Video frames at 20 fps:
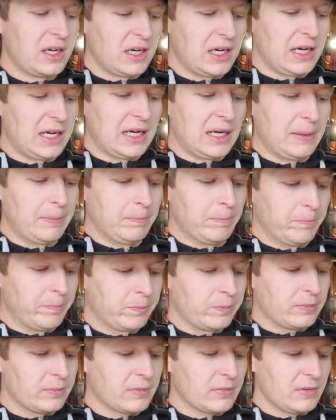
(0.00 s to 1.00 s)
and
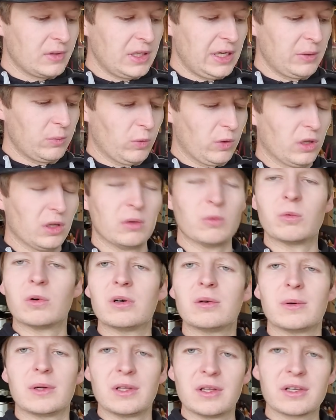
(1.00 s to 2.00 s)

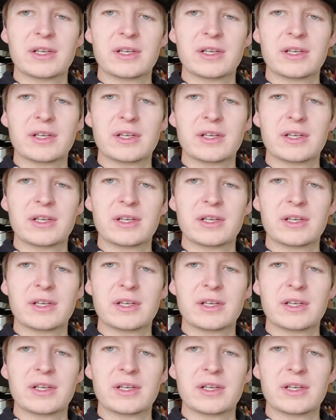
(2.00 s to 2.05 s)
we'll